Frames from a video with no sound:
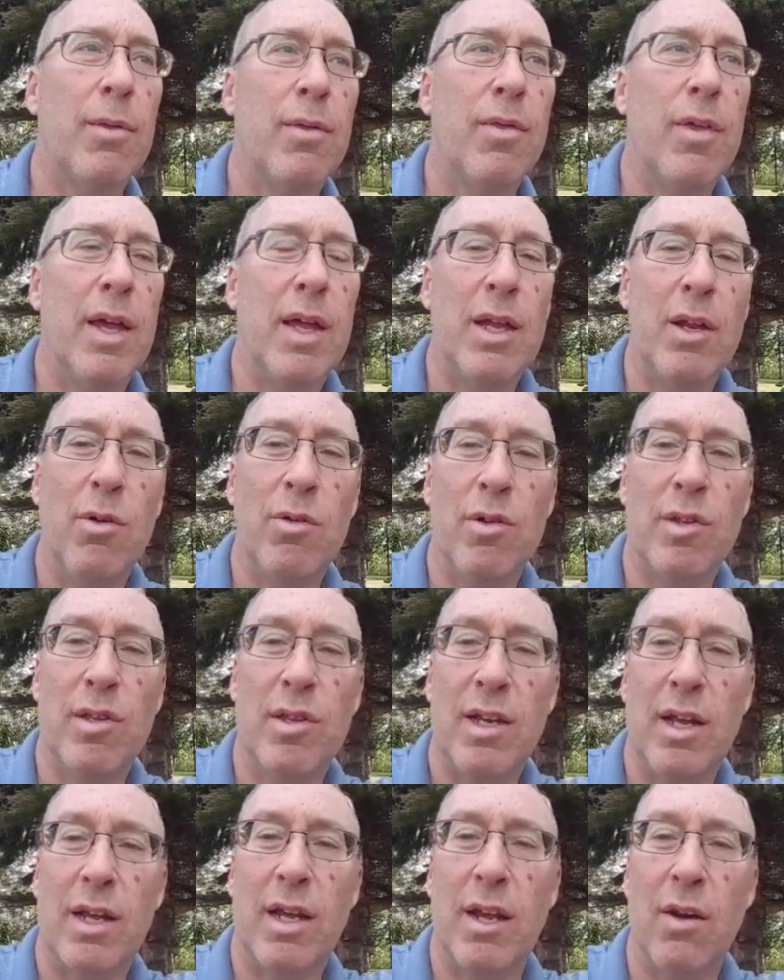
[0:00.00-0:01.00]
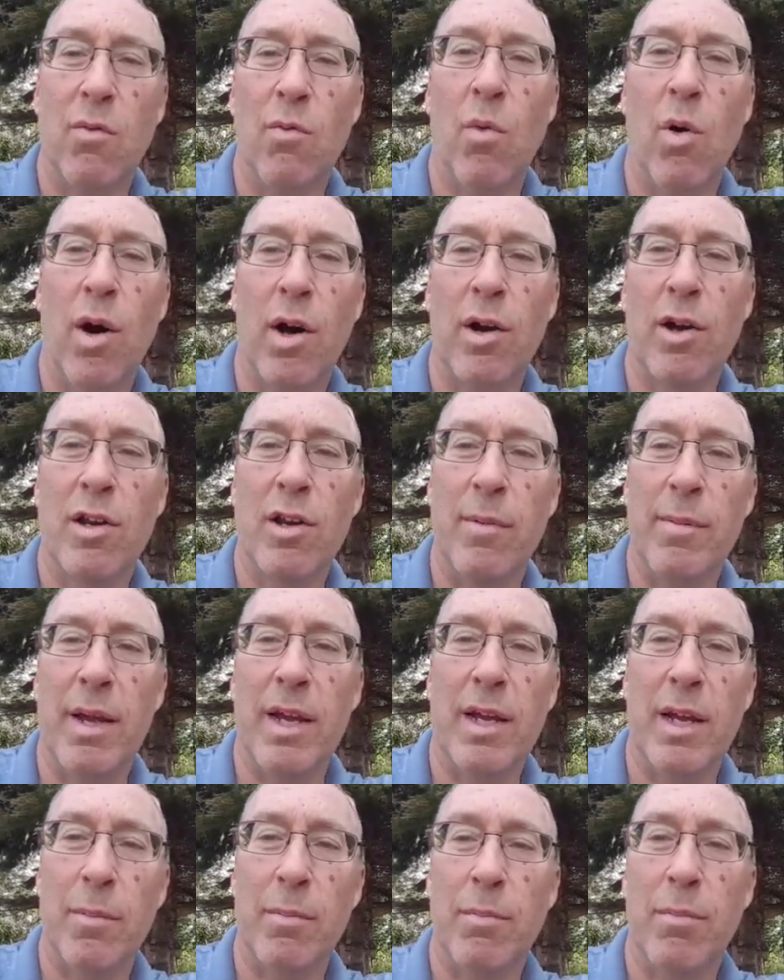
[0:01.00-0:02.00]
thing you stick in water to
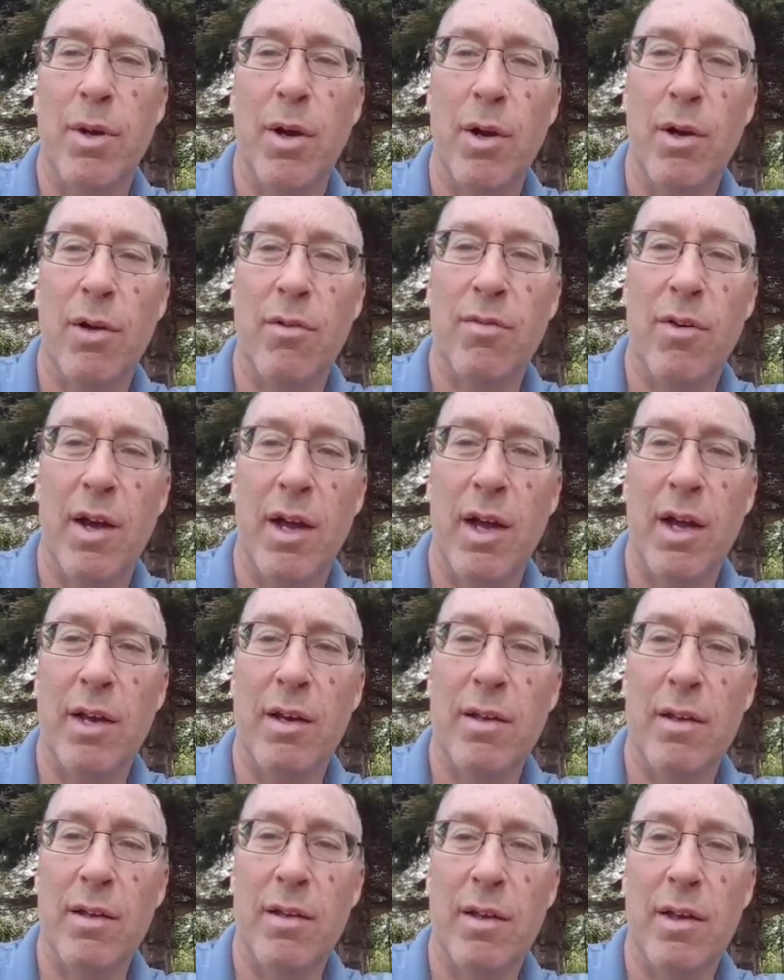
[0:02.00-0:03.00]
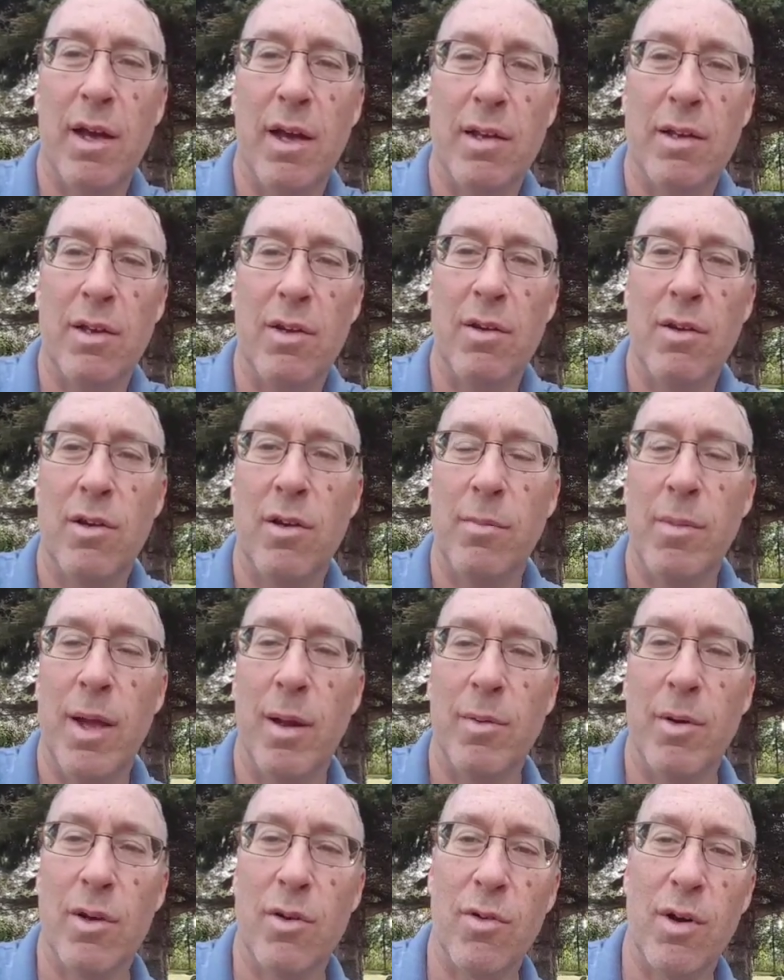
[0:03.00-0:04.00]
make it purified, to be
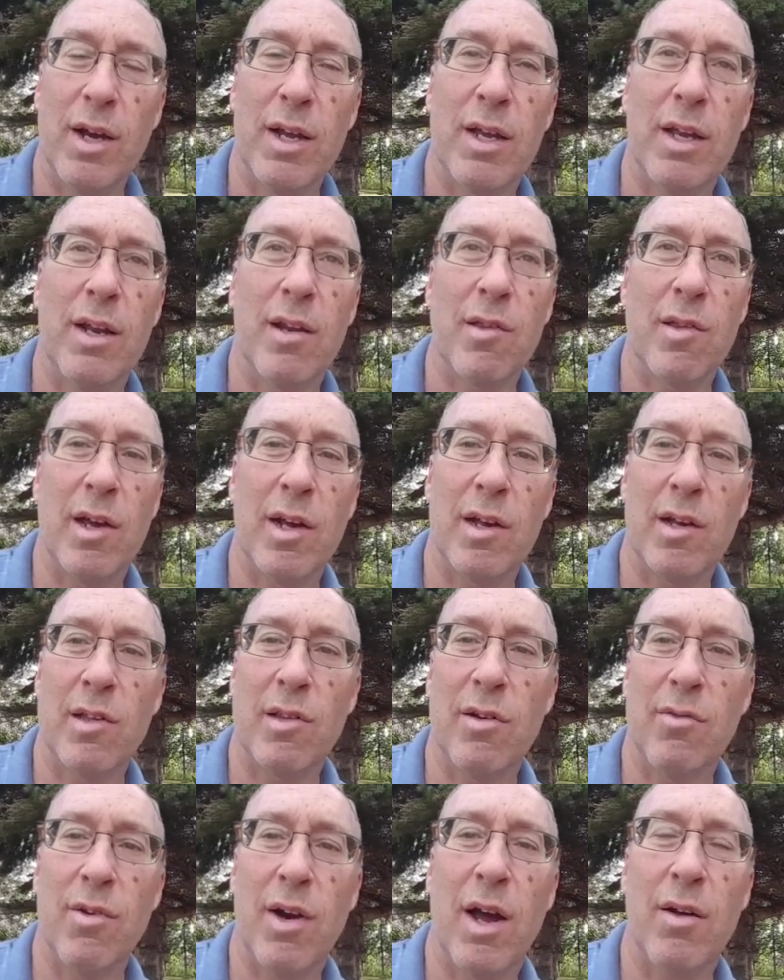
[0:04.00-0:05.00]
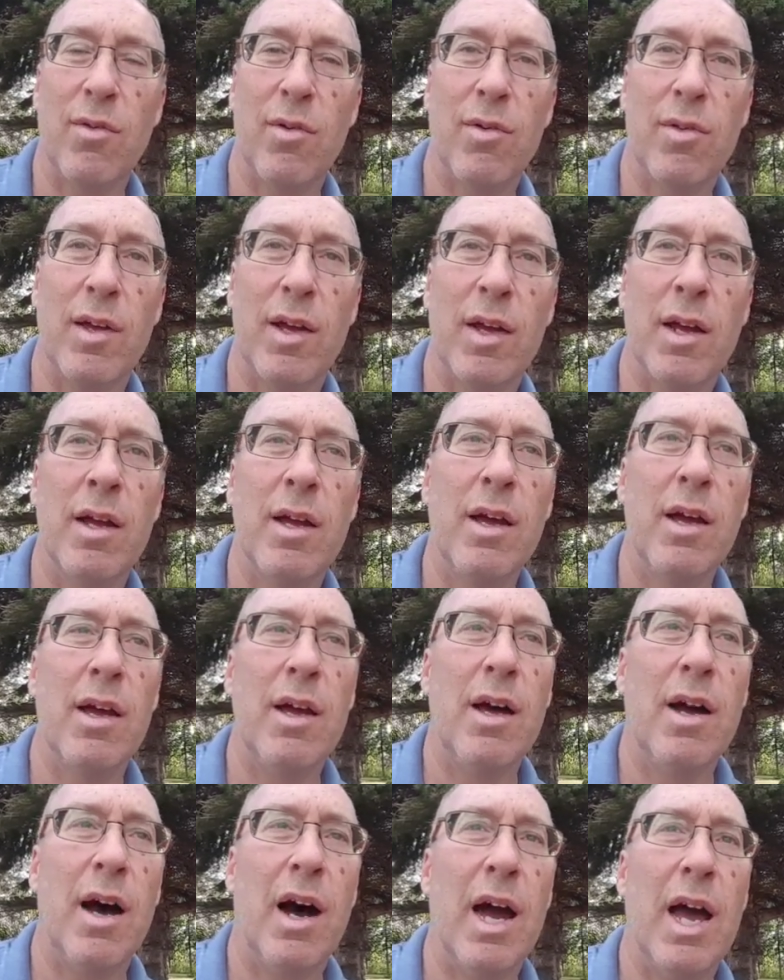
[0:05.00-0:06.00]
able to drink it. It's like a survival thing.
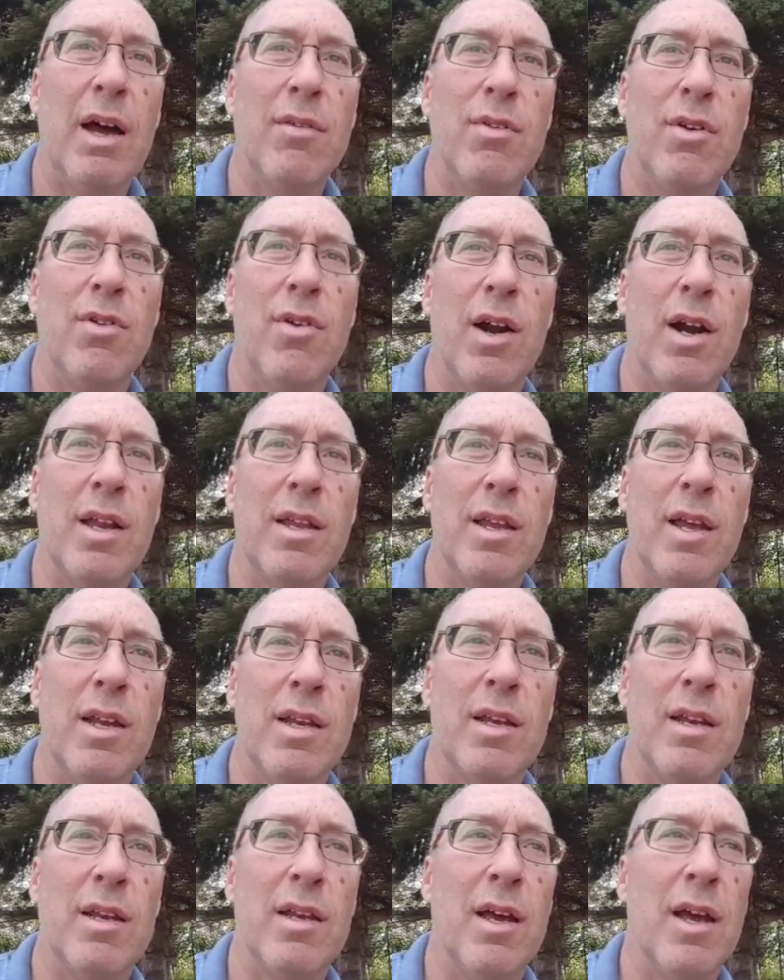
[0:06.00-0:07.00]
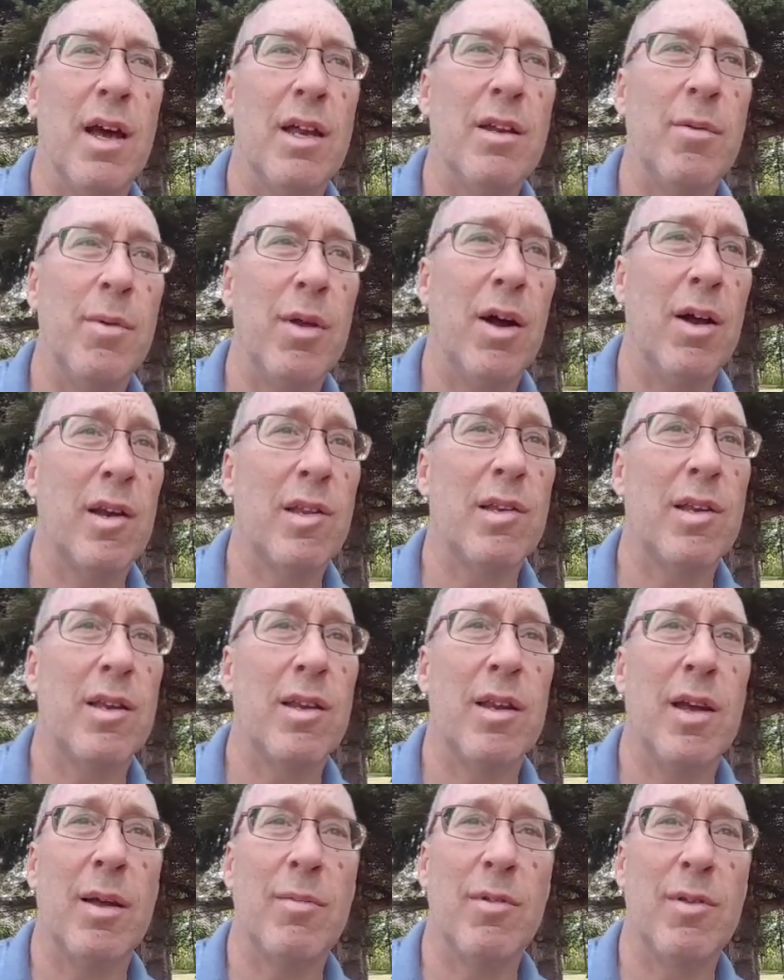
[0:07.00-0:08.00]
I haven't tried it yet. To be honest,
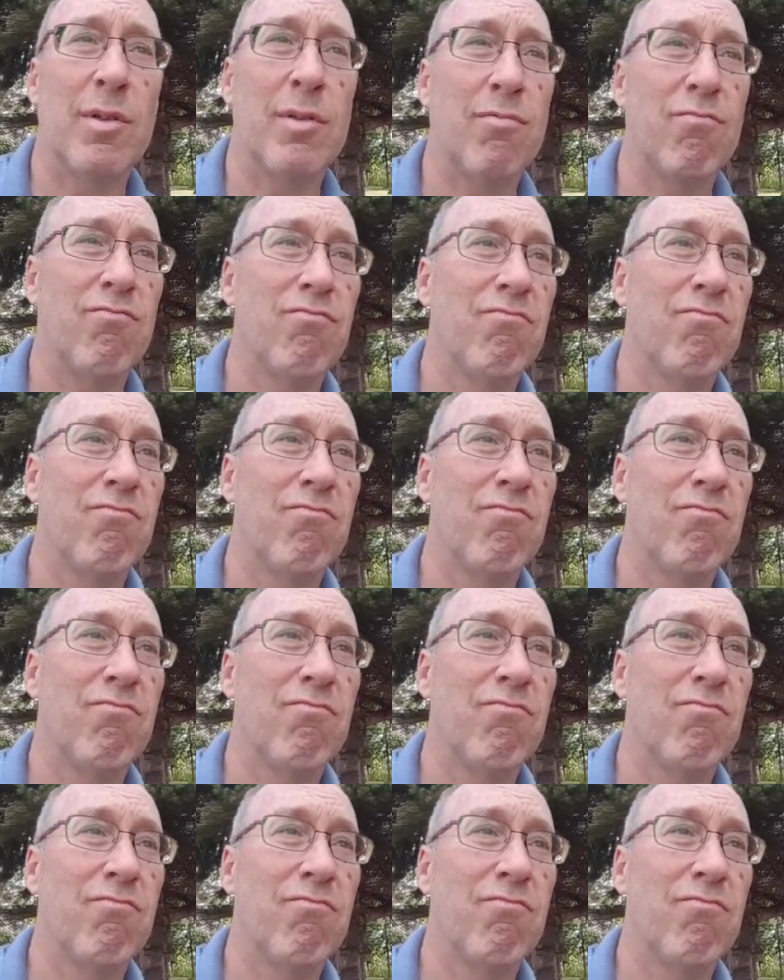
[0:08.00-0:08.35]
I'm just